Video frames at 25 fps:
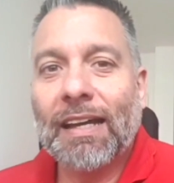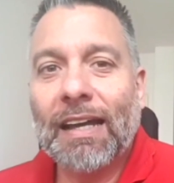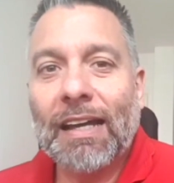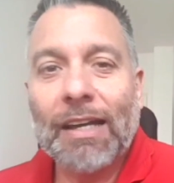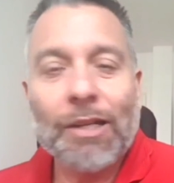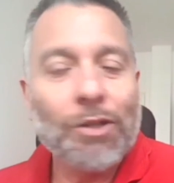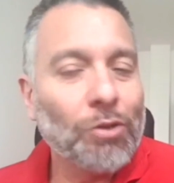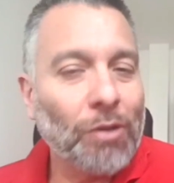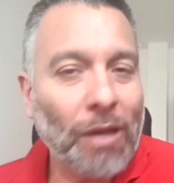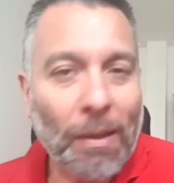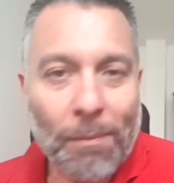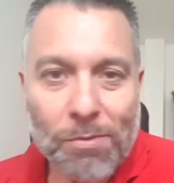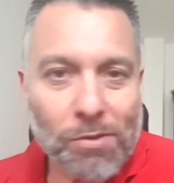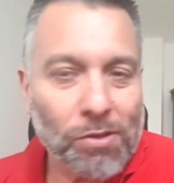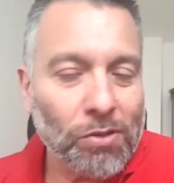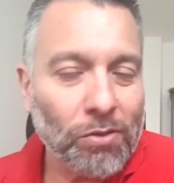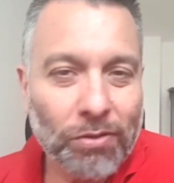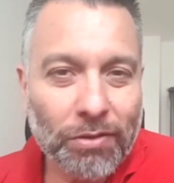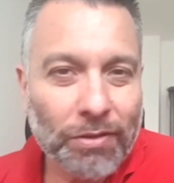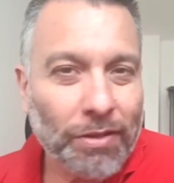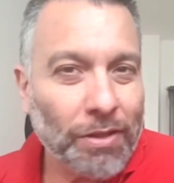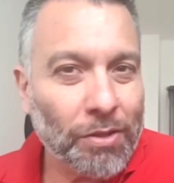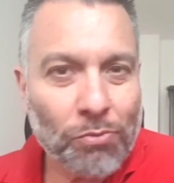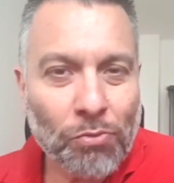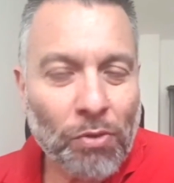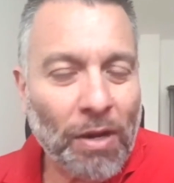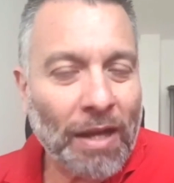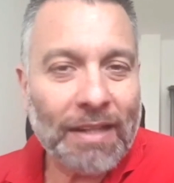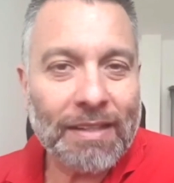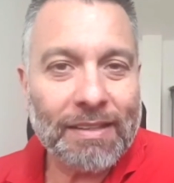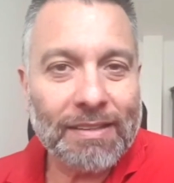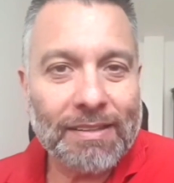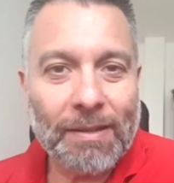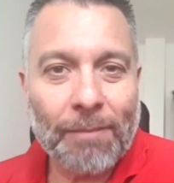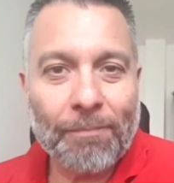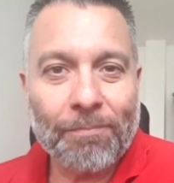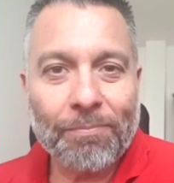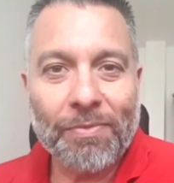You're absolutely
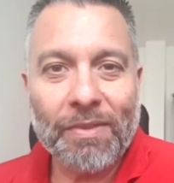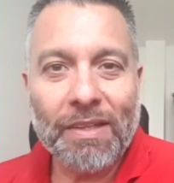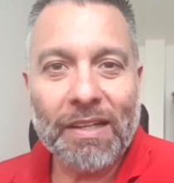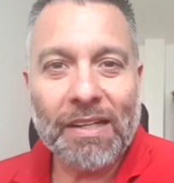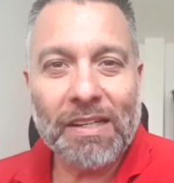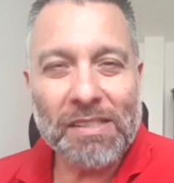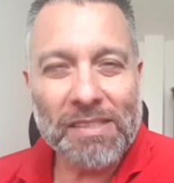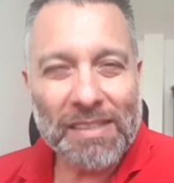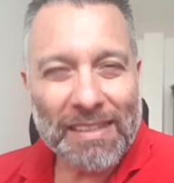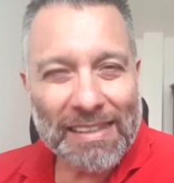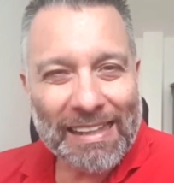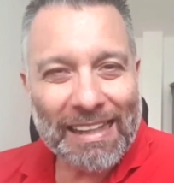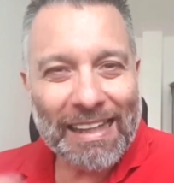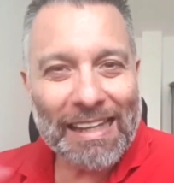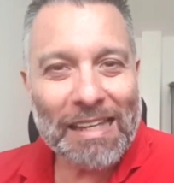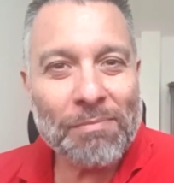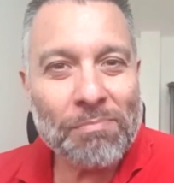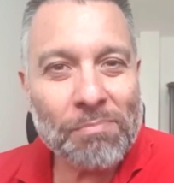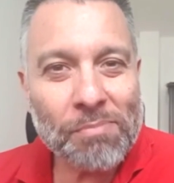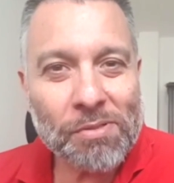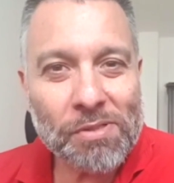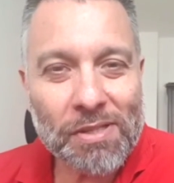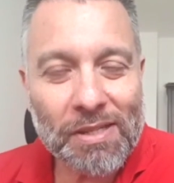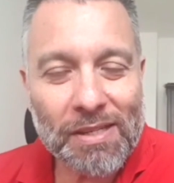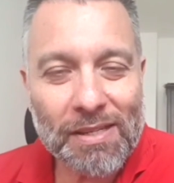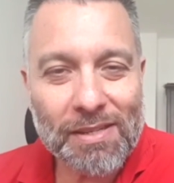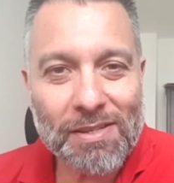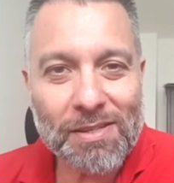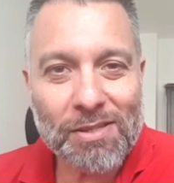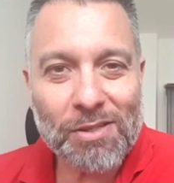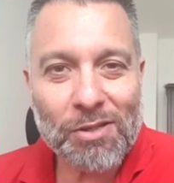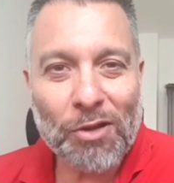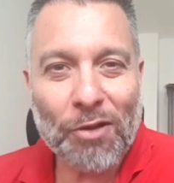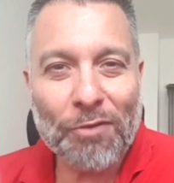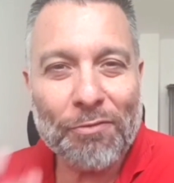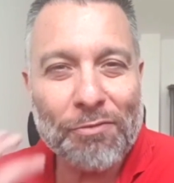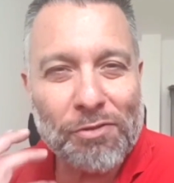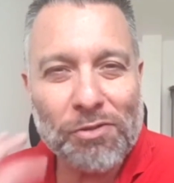right, there is
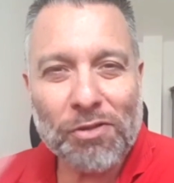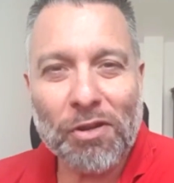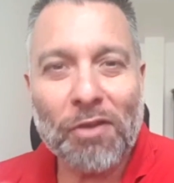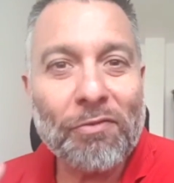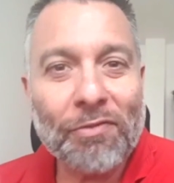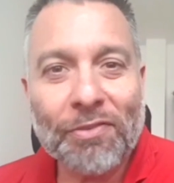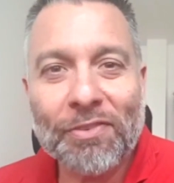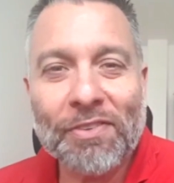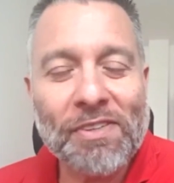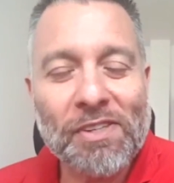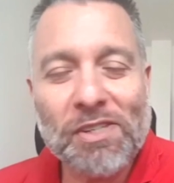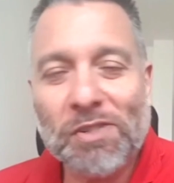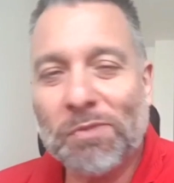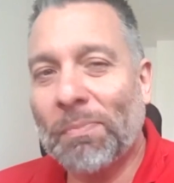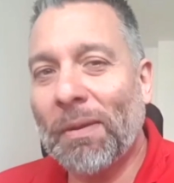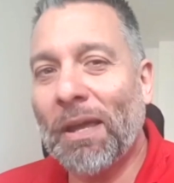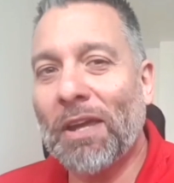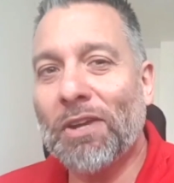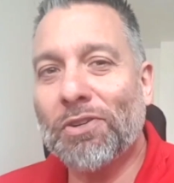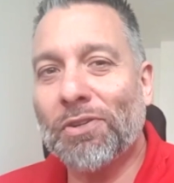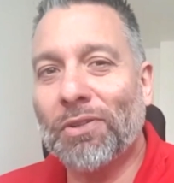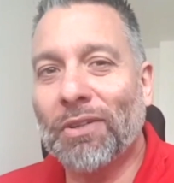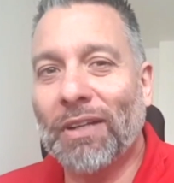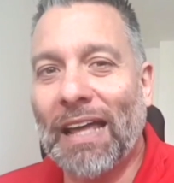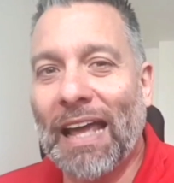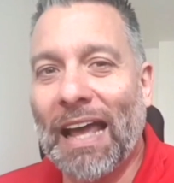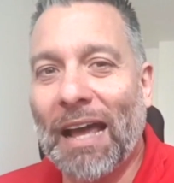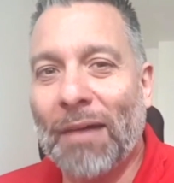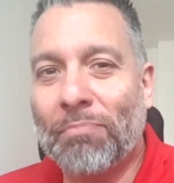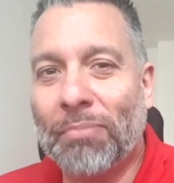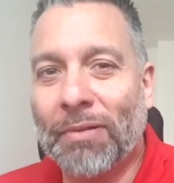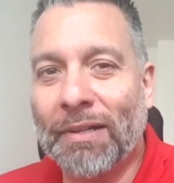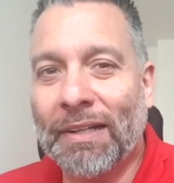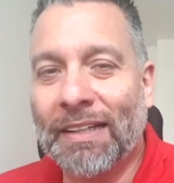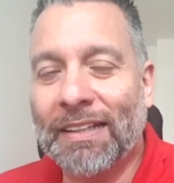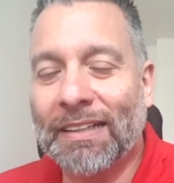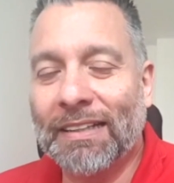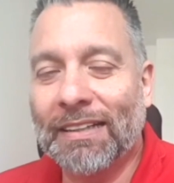glimpses of something special
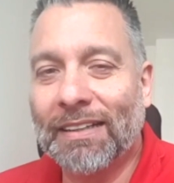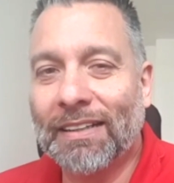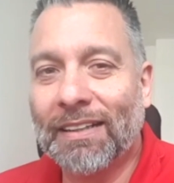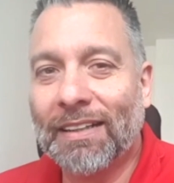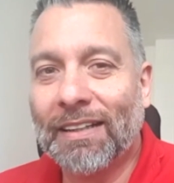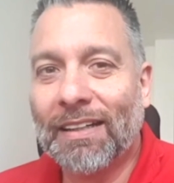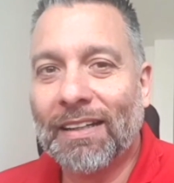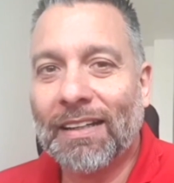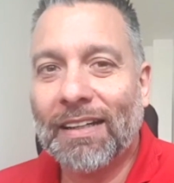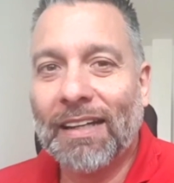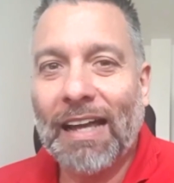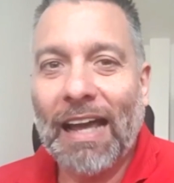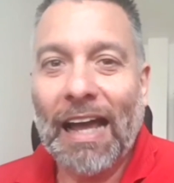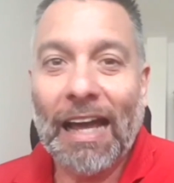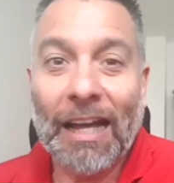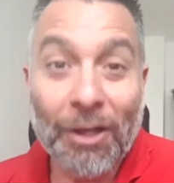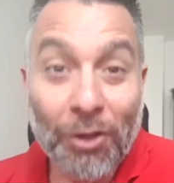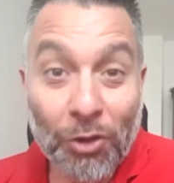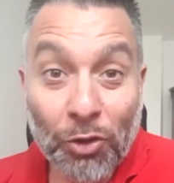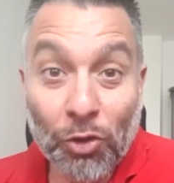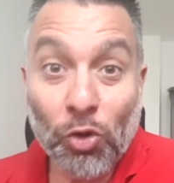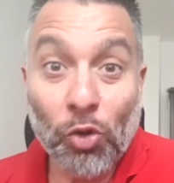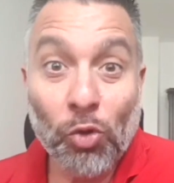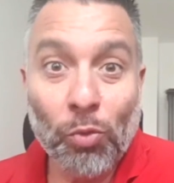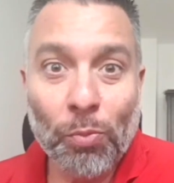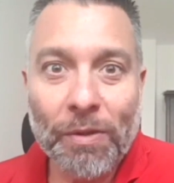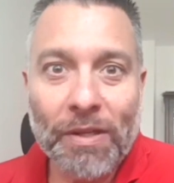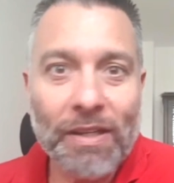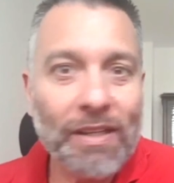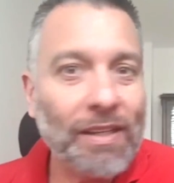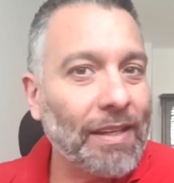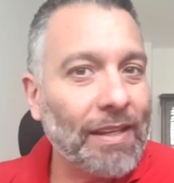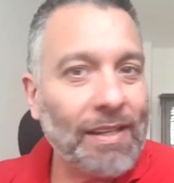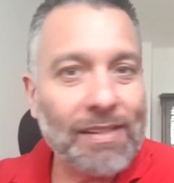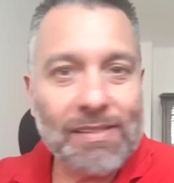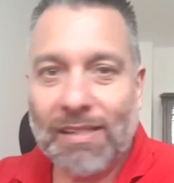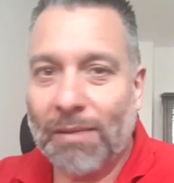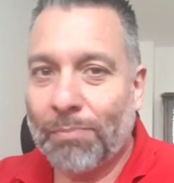happening. And
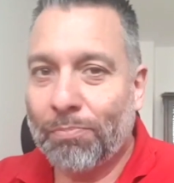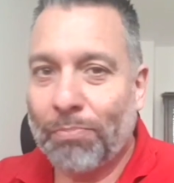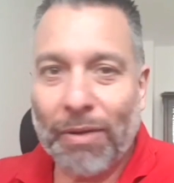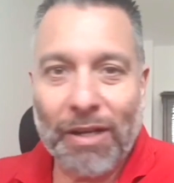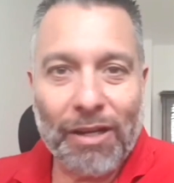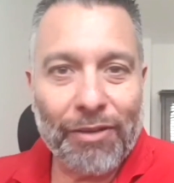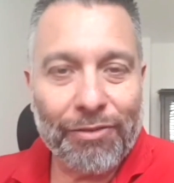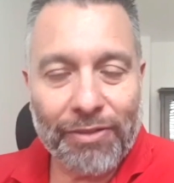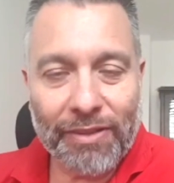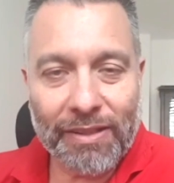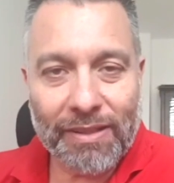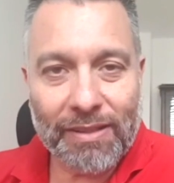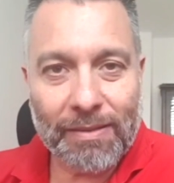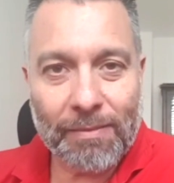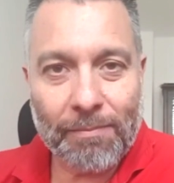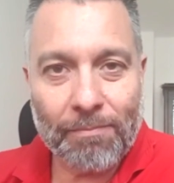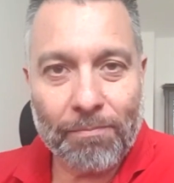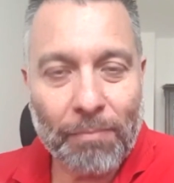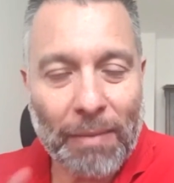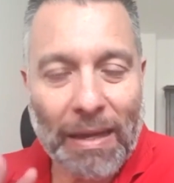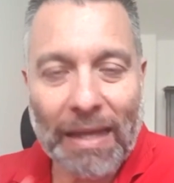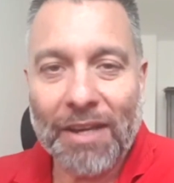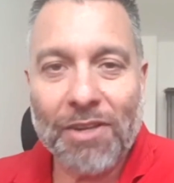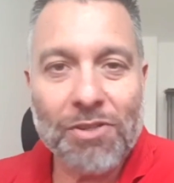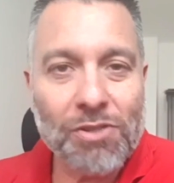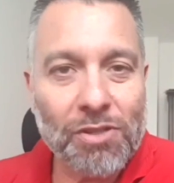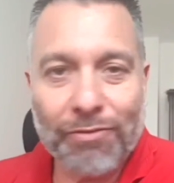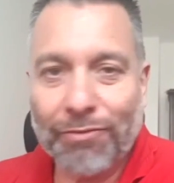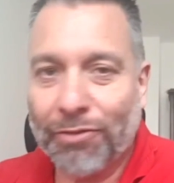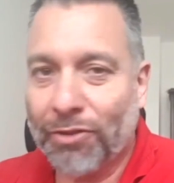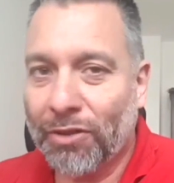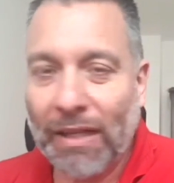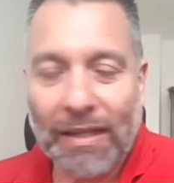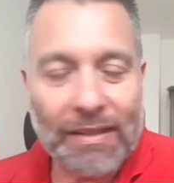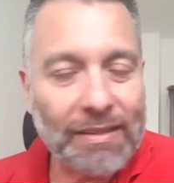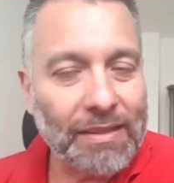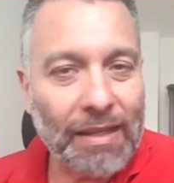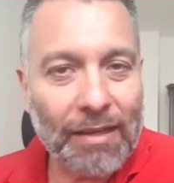Ruby is the perfect manager for
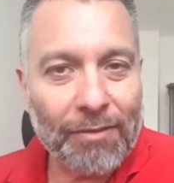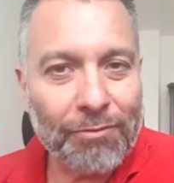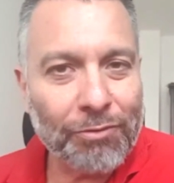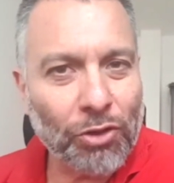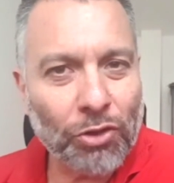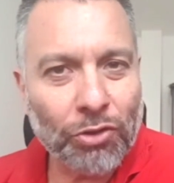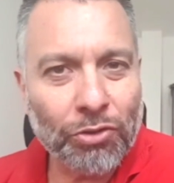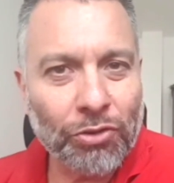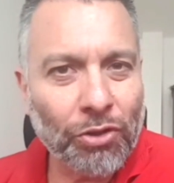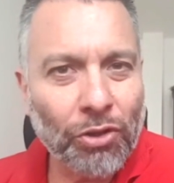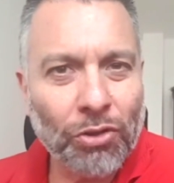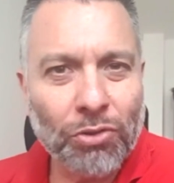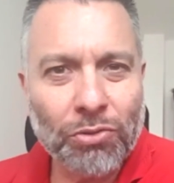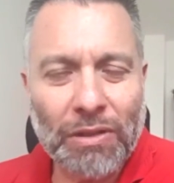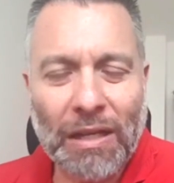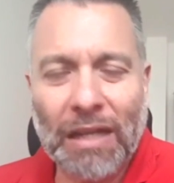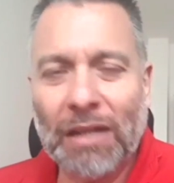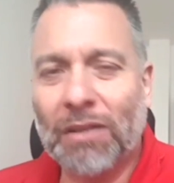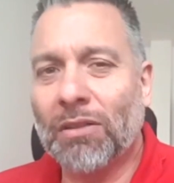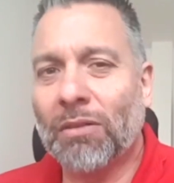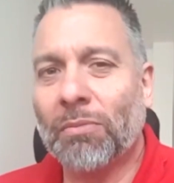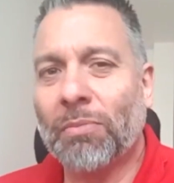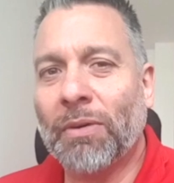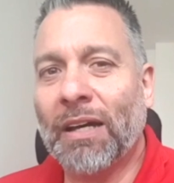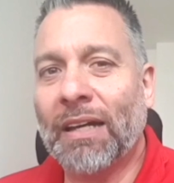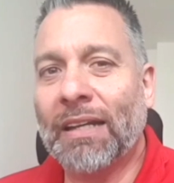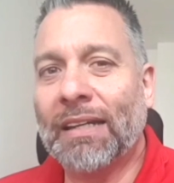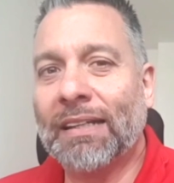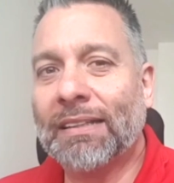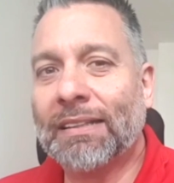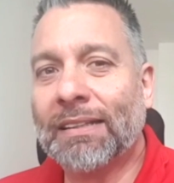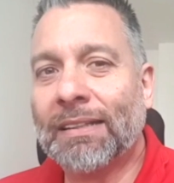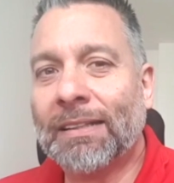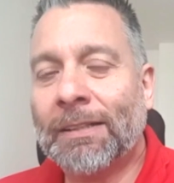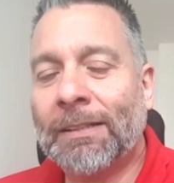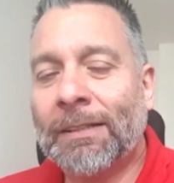that. I've got no doubt about it.